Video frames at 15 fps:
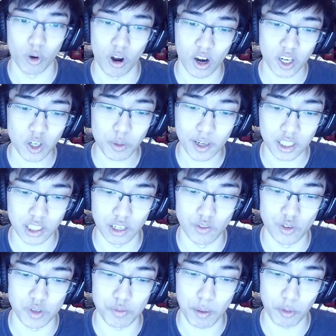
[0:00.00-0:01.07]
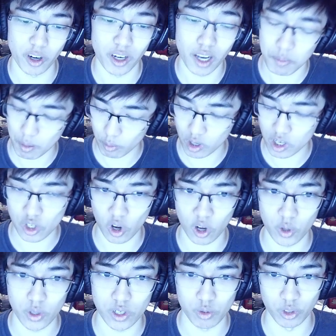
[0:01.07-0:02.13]
Argomon gives us memory, and memory is
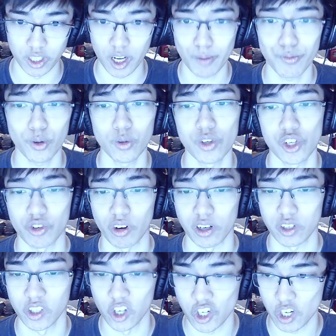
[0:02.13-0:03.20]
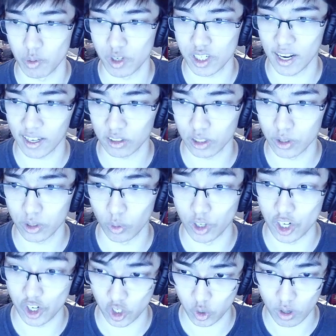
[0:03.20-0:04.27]
always really helpful. It's strong synergy with download or
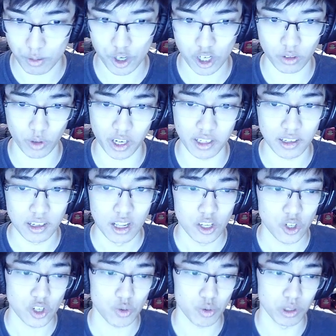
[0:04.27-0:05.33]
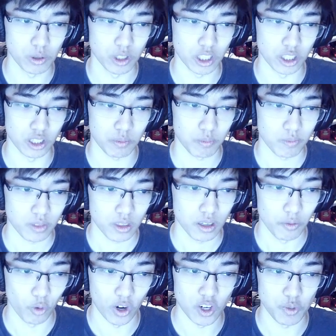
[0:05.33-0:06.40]
Digisorption, right? So it's really, really good.
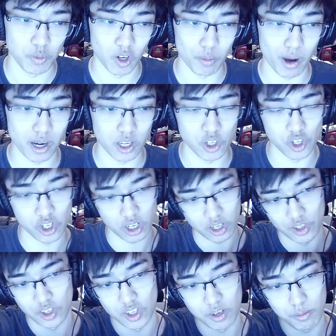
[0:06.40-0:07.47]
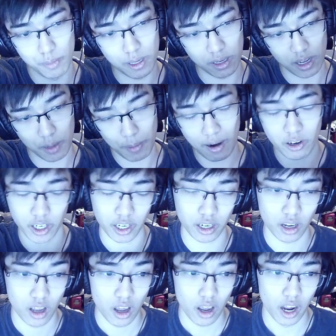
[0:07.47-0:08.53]
Whereas Minomon is just consistent power gain.
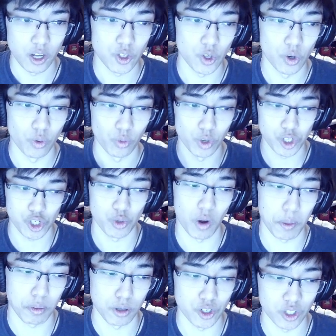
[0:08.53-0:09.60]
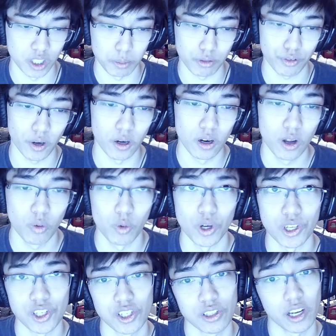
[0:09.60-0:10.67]
And so, which do I personally prefer? Well,
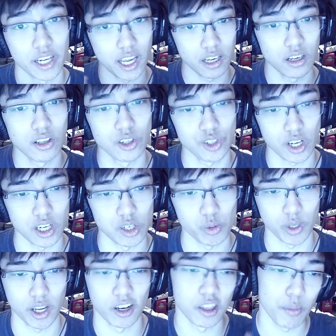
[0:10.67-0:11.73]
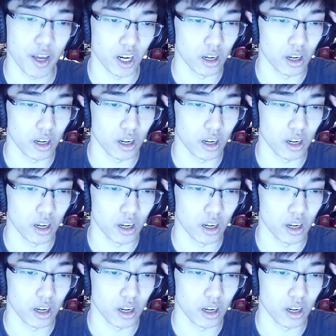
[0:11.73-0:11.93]
let's take into account the meta.